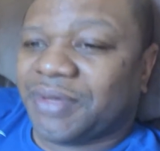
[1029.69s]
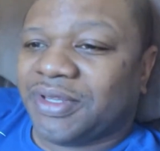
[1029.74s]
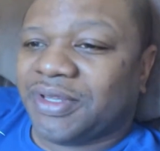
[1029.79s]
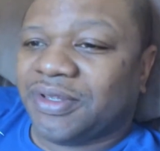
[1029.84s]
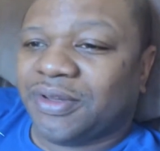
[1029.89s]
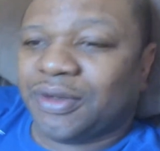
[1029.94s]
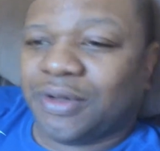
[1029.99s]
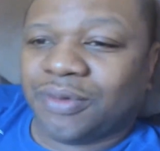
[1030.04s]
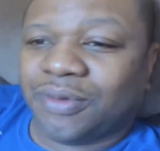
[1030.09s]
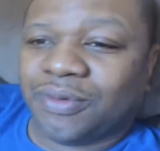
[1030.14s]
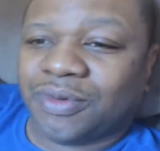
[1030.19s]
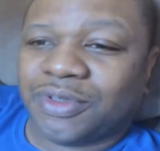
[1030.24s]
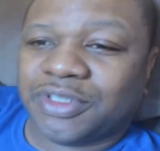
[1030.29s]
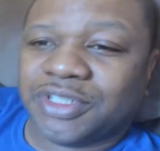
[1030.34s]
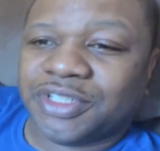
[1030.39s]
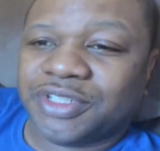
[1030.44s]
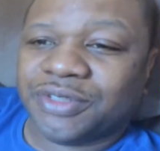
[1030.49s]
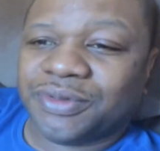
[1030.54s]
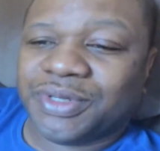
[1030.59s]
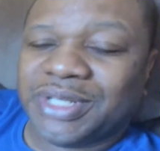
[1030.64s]
and you don't want
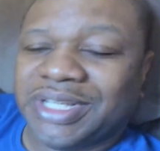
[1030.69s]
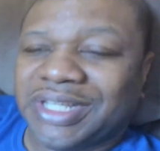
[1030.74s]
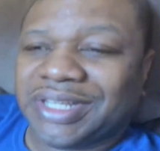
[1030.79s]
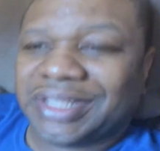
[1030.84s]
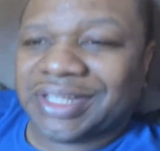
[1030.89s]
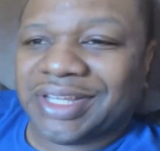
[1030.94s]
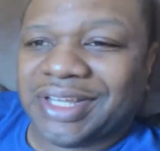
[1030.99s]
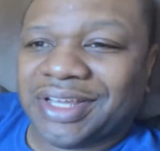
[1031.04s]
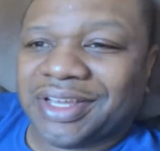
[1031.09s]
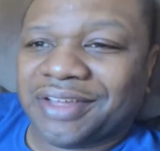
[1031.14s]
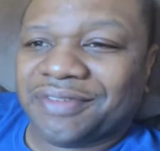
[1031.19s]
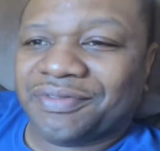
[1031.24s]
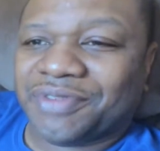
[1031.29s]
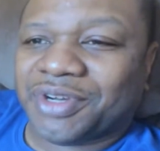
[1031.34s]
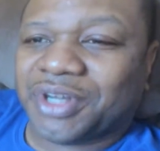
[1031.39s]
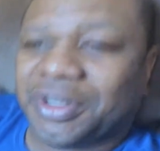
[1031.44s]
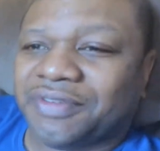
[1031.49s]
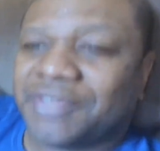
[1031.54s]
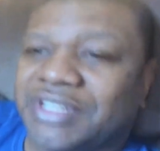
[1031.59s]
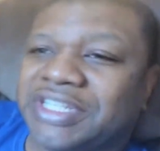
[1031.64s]
to do anything
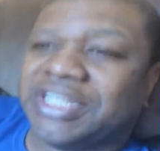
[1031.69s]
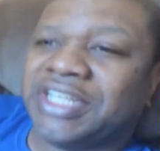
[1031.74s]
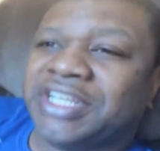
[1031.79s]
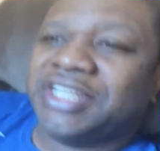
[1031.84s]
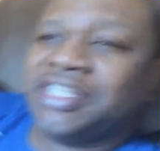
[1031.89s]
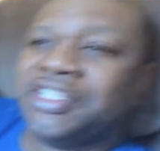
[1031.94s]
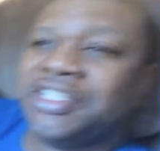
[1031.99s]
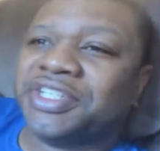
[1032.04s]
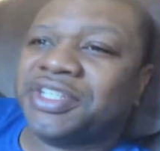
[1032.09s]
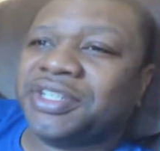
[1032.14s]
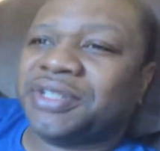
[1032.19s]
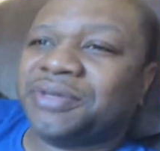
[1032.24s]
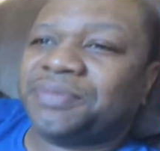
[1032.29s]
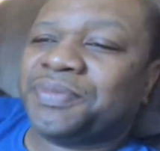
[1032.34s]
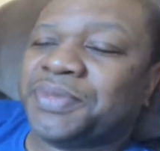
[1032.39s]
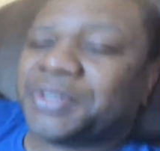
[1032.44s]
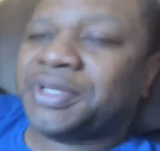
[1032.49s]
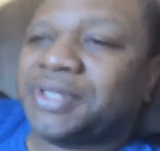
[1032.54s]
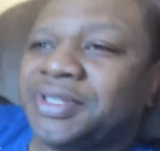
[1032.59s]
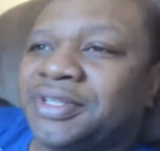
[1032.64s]
involving
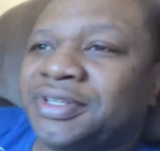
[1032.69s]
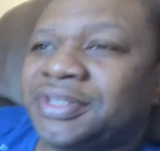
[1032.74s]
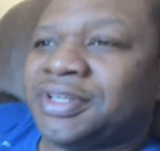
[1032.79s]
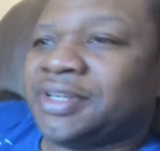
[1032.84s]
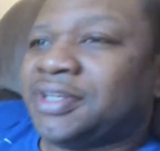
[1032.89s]
Egypt and